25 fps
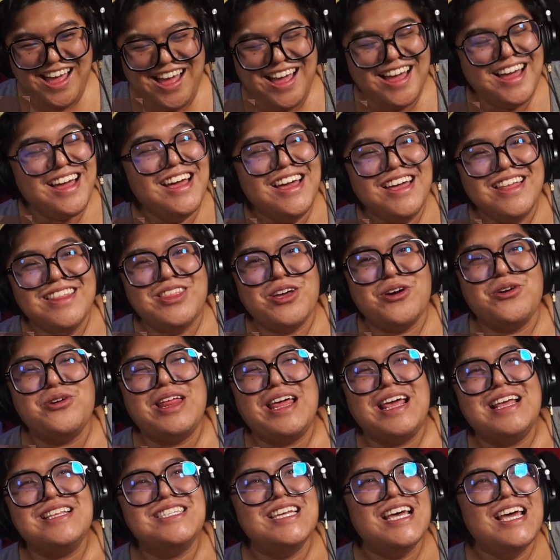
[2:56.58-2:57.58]
Dude,
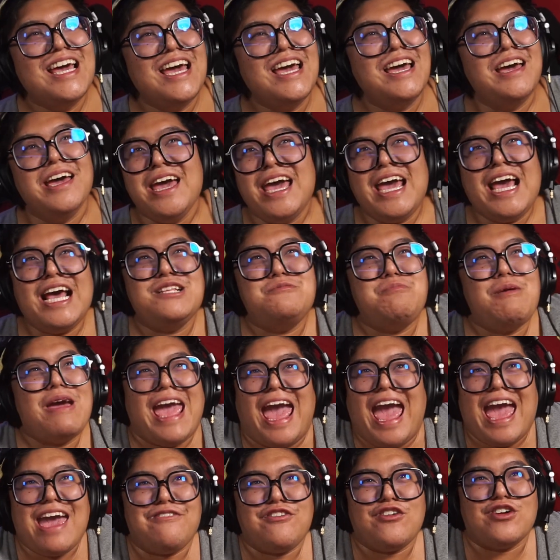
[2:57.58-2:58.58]
his behavior
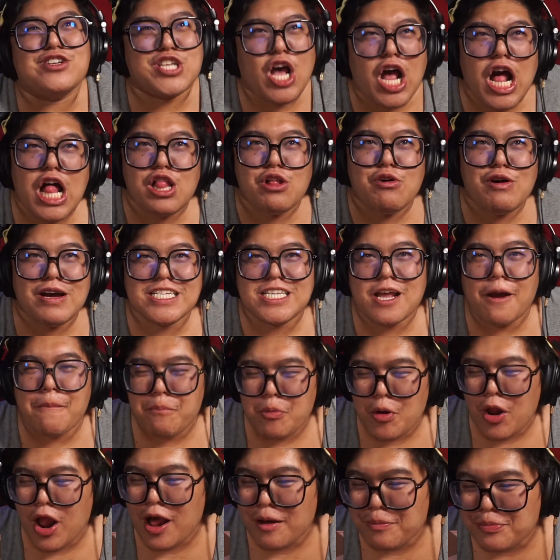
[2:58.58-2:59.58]
is always a
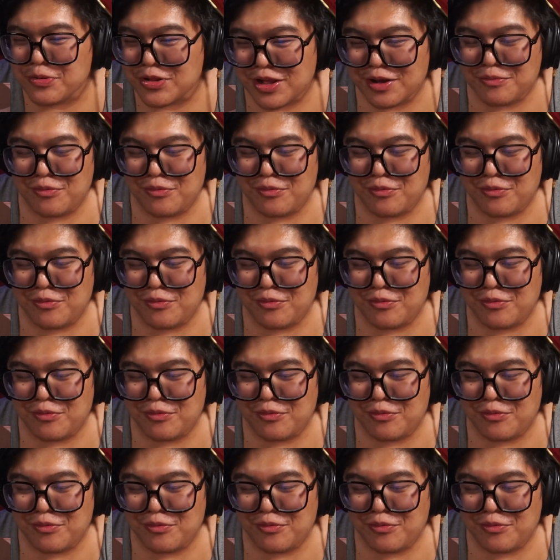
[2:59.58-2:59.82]
problem,